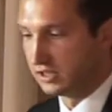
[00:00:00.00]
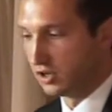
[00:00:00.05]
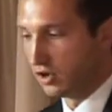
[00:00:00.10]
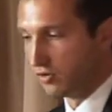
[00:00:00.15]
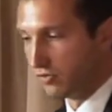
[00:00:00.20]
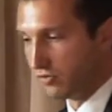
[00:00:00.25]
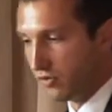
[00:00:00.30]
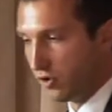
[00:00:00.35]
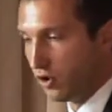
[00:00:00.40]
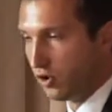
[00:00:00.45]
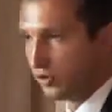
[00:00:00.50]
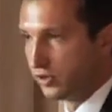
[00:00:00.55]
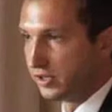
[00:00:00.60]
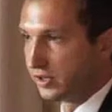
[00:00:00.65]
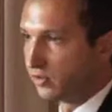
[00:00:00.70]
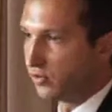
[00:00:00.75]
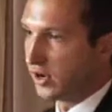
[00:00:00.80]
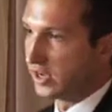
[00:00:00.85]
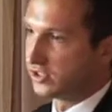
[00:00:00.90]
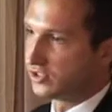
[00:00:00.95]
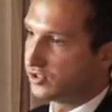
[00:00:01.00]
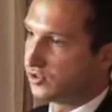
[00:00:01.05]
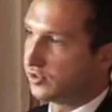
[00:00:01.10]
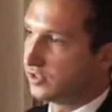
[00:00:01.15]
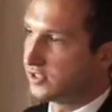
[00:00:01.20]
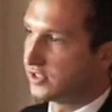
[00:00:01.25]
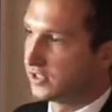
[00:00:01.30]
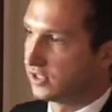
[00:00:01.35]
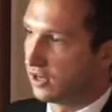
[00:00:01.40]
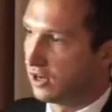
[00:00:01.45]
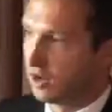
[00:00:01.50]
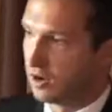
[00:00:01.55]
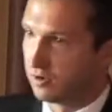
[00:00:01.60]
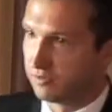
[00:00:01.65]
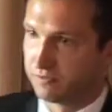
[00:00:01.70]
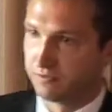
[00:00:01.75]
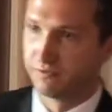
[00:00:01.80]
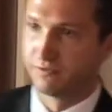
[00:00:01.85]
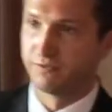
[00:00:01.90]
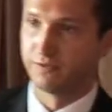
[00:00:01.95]
um, of all the graduates
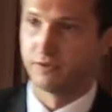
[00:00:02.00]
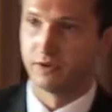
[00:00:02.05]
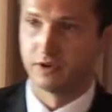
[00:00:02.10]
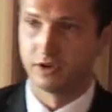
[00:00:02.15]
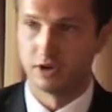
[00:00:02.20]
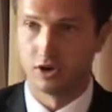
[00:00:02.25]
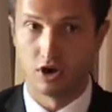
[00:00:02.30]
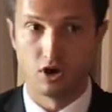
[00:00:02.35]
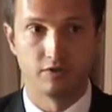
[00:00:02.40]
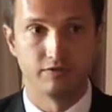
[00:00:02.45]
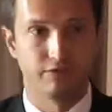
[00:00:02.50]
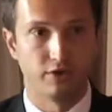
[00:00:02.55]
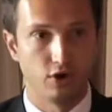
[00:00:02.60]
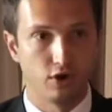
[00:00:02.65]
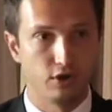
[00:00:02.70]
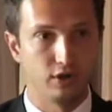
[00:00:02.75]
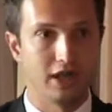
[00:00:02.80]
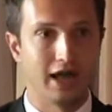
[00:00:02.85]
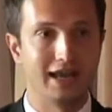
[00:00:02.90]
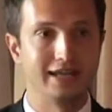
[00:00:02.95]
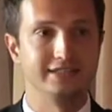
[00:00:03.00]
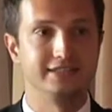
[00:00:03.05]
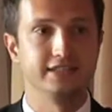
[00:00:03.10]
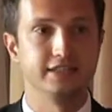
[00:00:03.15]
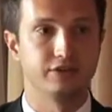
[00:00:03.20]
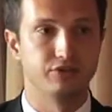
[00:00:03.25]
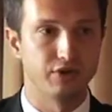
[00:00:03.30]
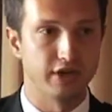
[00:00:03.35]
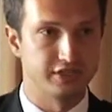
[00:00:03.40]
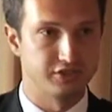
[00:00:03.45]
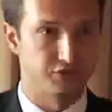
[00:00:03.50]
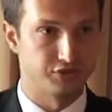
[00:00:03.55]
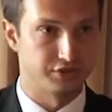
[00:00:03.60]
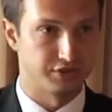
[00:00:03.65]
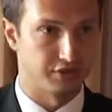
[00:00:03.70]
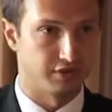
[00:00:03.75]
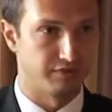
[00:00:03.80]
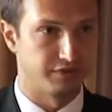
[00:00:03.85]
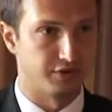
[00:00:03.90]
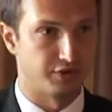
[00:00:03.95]
of, uh, of all IT
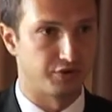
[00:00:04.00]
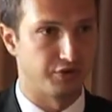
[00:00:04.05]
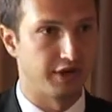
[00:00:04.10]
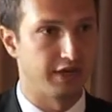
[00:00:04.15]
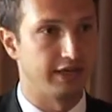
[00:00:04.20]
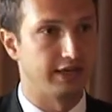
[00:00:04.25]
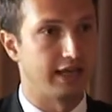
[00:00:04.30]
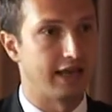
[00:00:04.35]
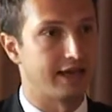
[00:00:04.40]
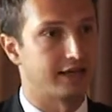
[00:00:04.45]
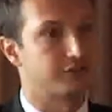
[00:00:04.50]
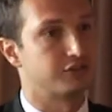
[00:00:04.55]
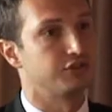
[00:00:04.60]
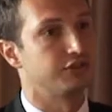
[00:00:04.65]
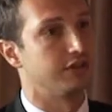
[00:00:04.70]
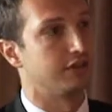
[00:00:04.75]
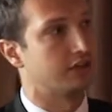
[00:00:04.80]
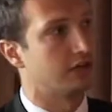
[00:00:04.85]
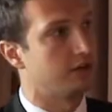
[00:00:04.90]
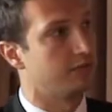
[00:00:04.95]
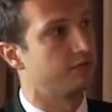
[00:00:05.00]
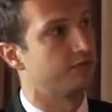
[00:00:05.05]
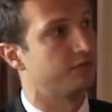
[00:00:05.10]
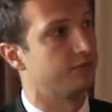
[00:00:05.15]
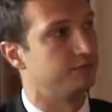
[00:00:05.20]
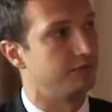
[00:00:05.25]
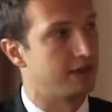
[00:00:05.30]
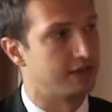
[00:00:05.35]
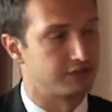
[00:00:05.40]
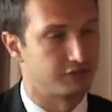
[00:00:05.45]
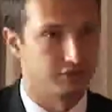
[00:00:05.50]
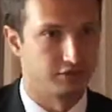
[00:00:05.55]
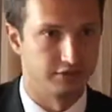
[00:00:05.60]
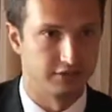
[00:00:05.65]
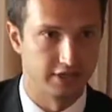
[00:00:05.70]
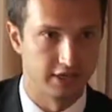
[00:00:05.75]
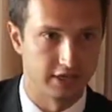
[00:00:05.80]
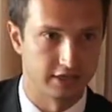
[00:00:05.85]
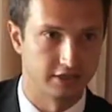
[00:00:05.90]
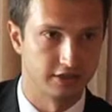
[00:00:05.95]
graduates of Ukraine actually come from
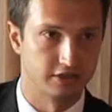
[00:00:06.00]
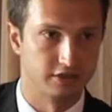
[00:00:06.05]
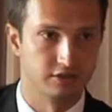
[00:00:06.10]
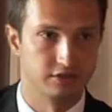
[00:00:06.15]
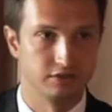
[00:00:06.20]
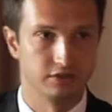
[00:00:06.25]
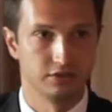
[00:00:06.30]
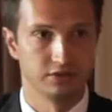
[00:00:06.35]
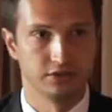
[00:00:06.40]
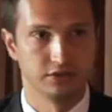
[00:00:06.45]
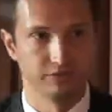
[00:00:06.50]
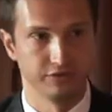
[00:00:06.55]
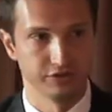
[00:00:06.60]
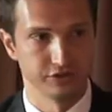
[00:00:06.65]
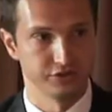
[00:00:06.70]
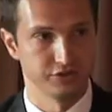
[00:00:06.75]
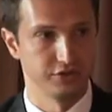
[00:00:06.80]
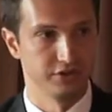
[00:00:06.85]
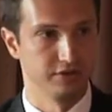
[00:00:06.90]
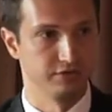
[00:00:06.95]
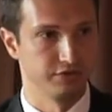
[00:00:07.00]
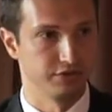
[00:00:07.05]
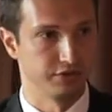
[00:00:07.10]
National Technical University of